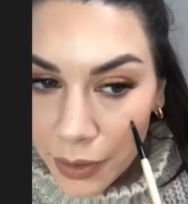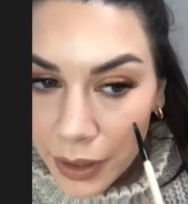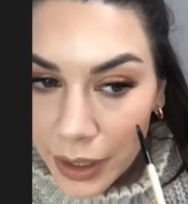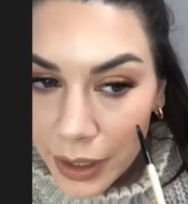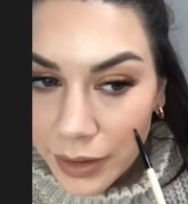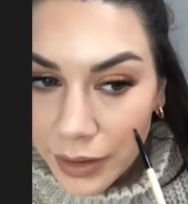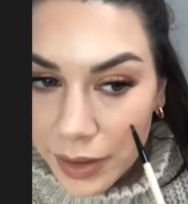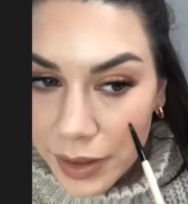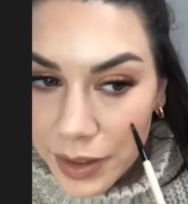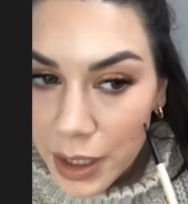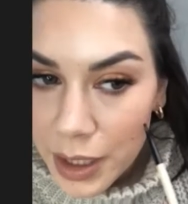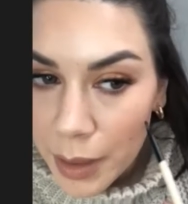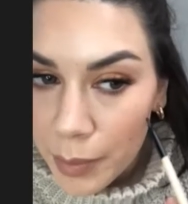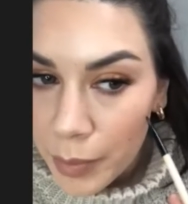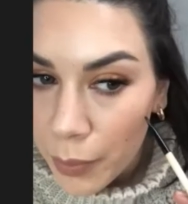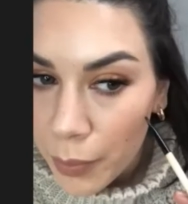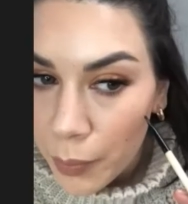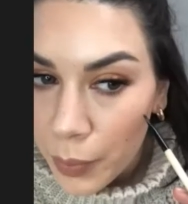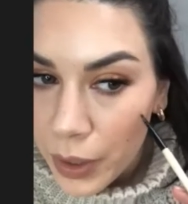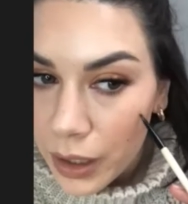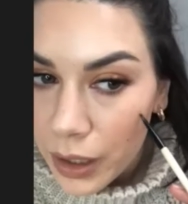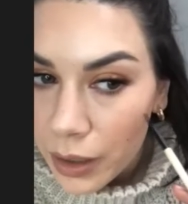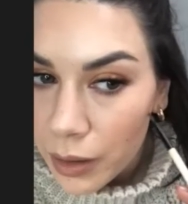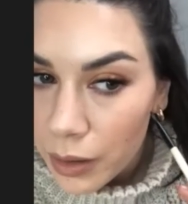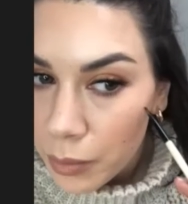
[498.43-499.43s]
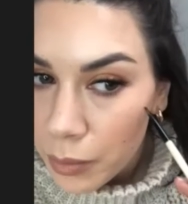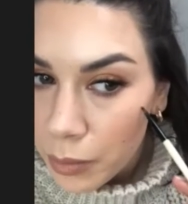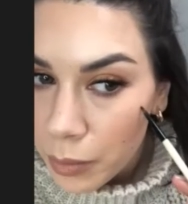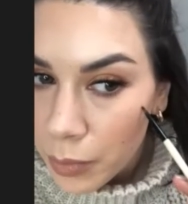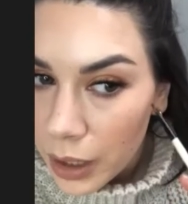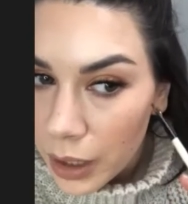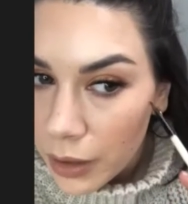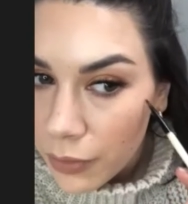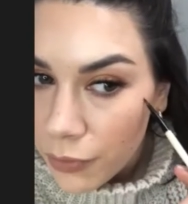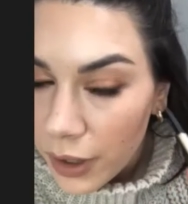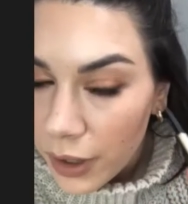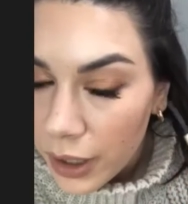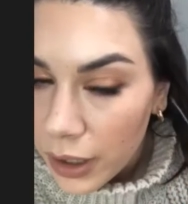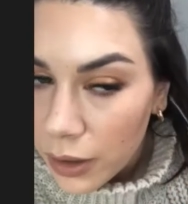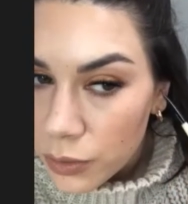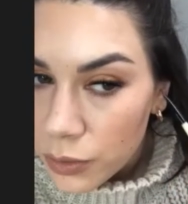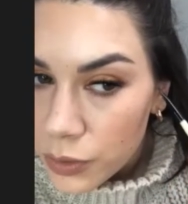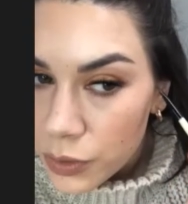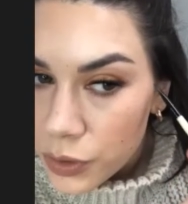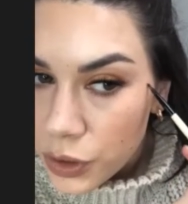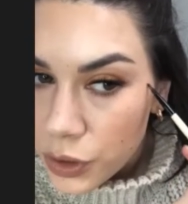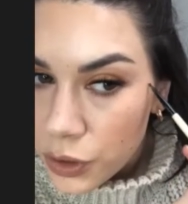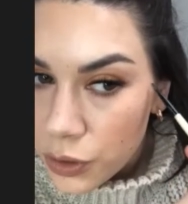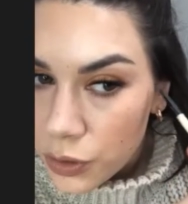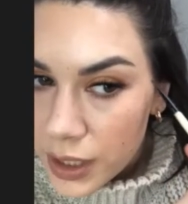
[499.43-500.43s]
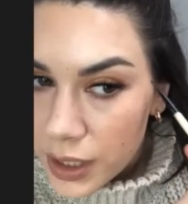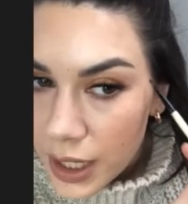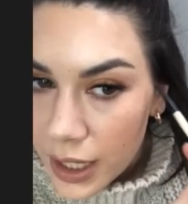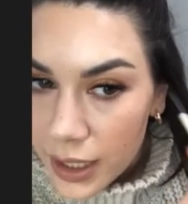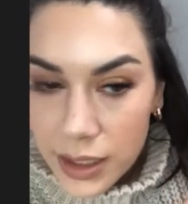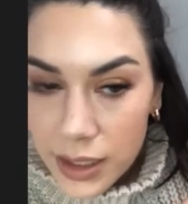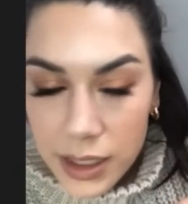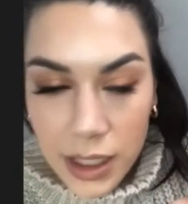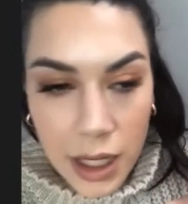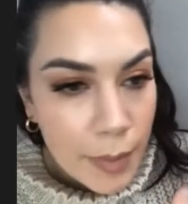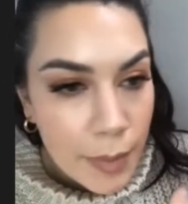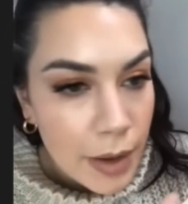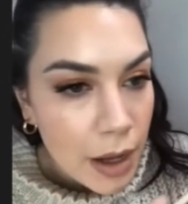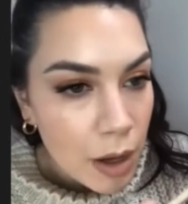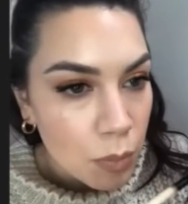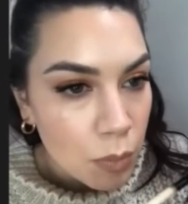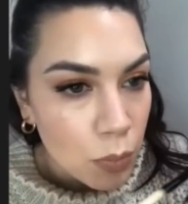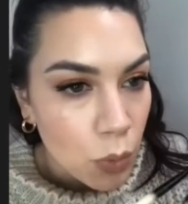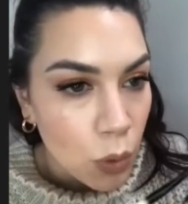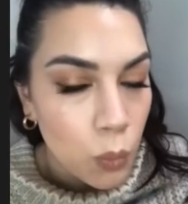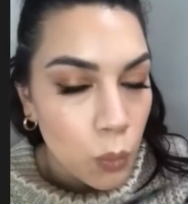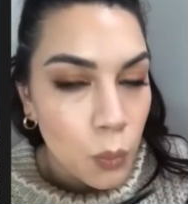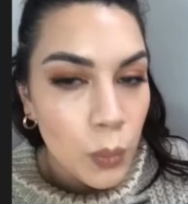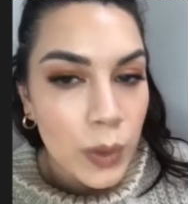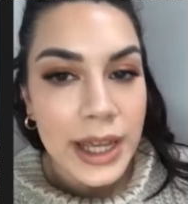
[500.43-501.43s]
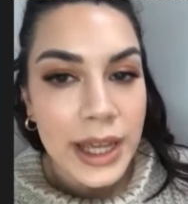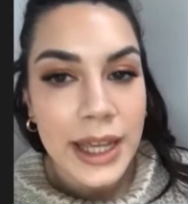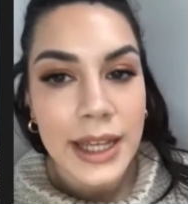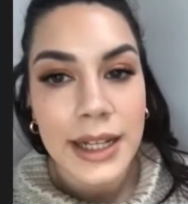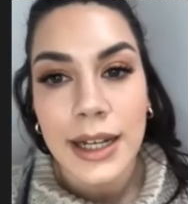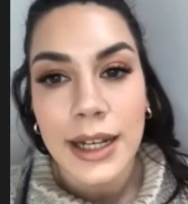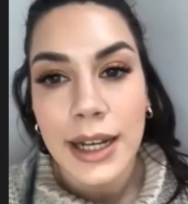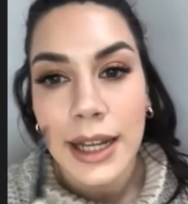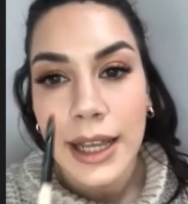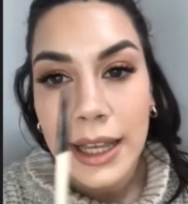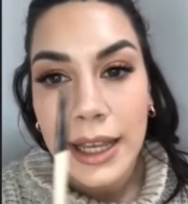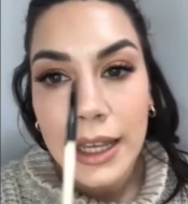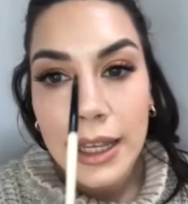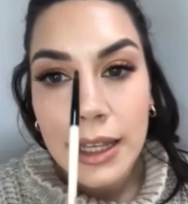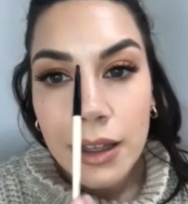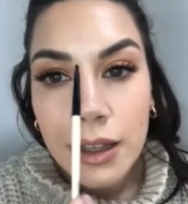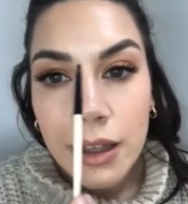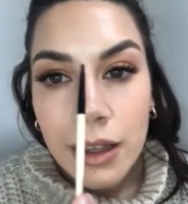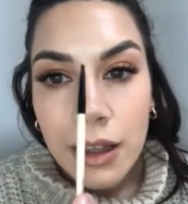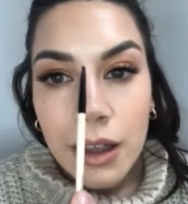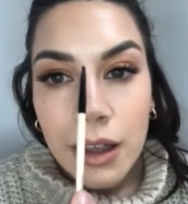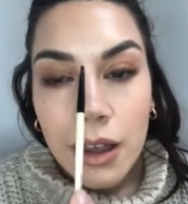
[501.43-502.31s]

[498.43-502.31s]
in the summer when my freckles do tend to come out more, weirdly,